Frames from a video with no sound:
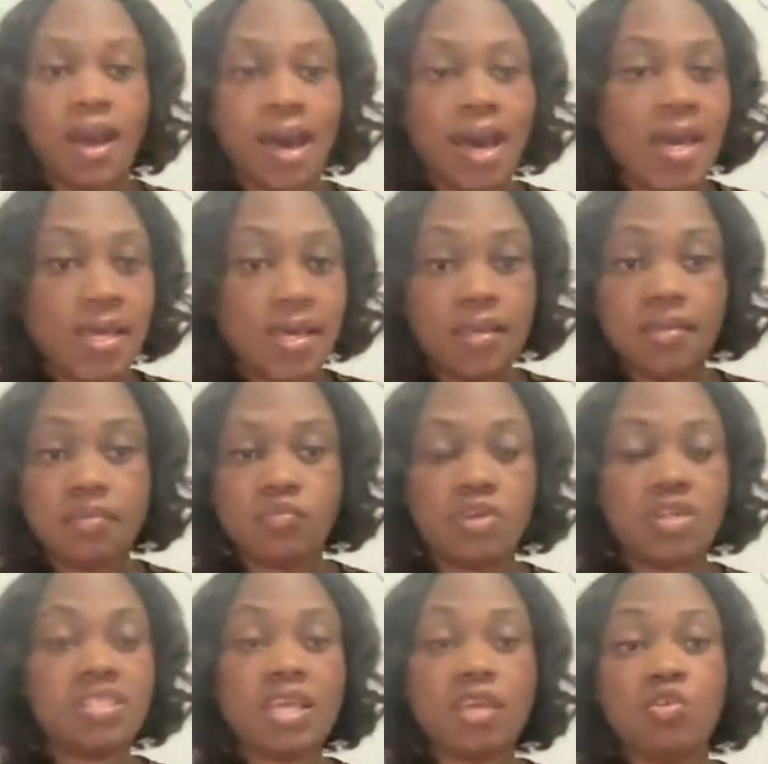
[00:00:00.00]
When
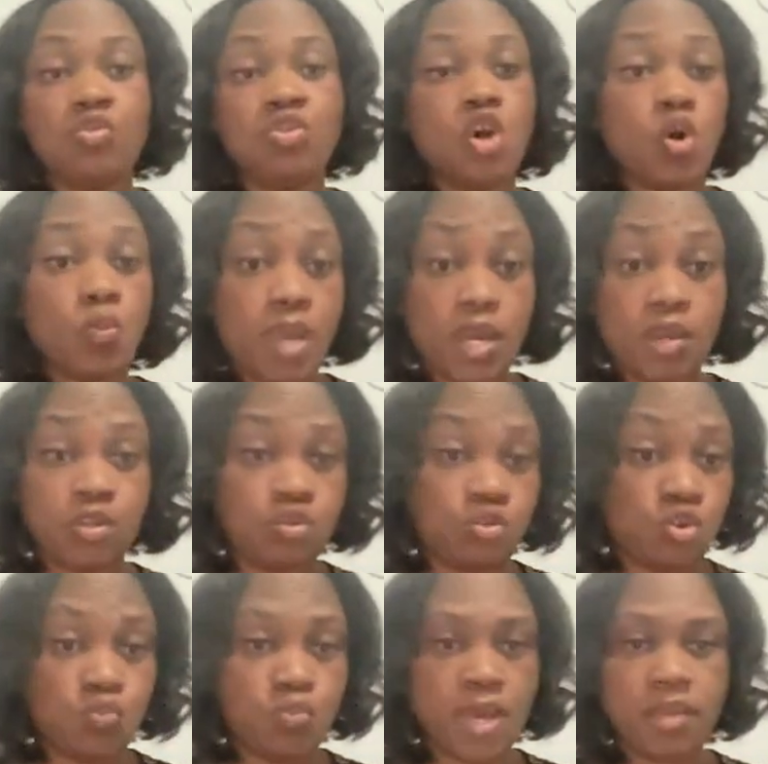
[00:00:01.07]
you say you know better, you
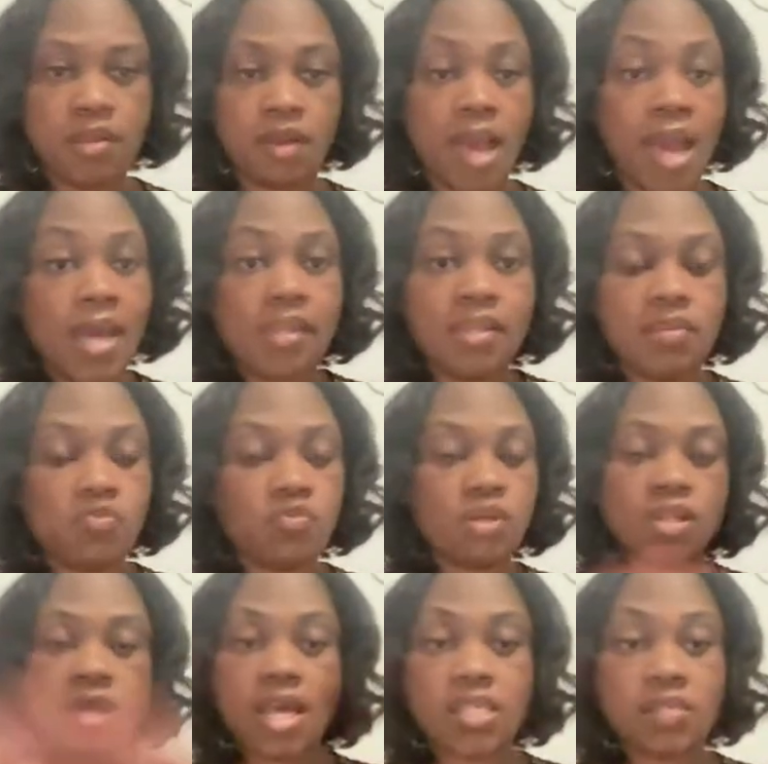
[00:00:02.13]
do better. I didn't
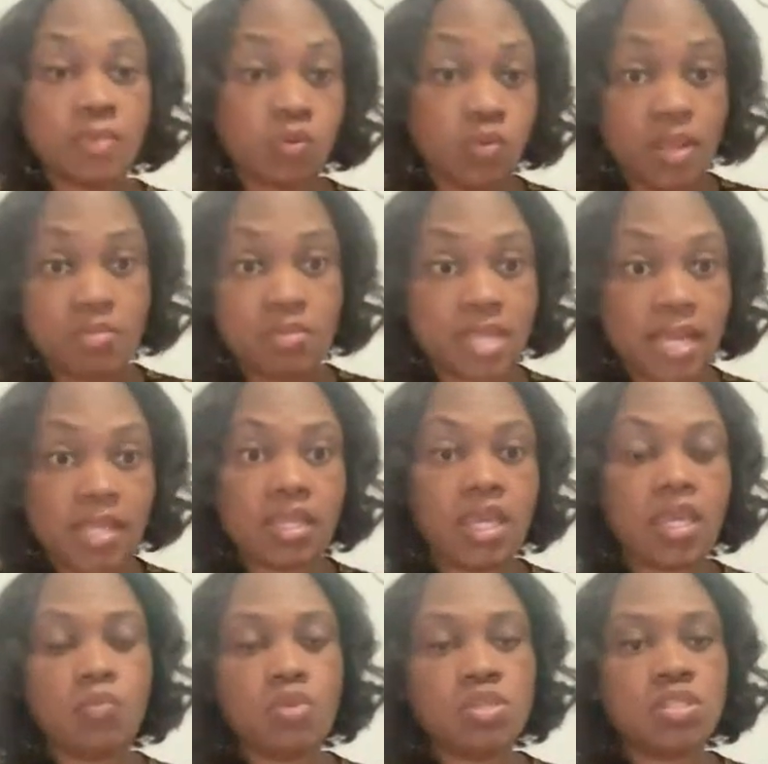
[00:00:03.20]
realize my website
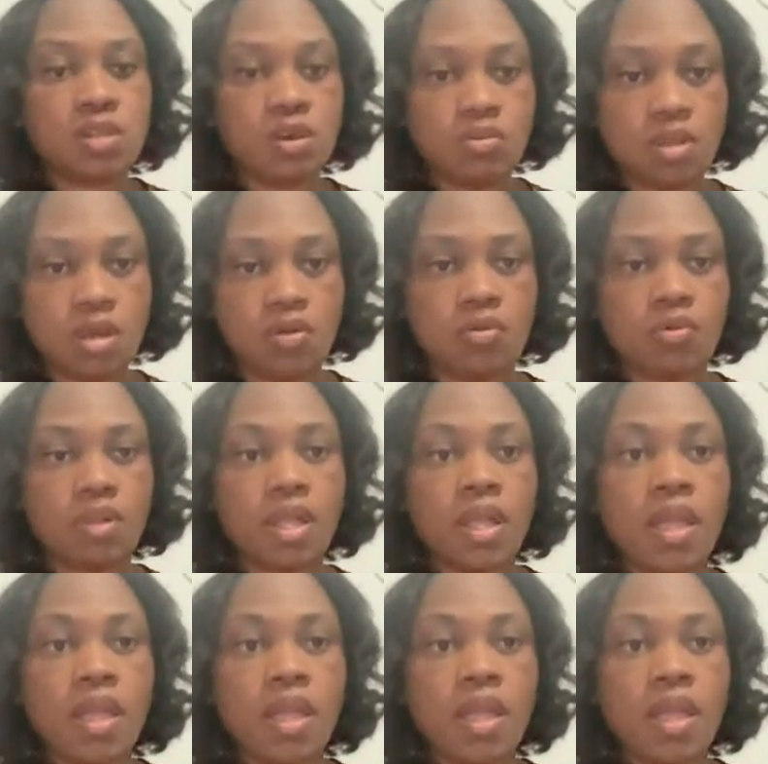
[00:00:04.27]
name was so long.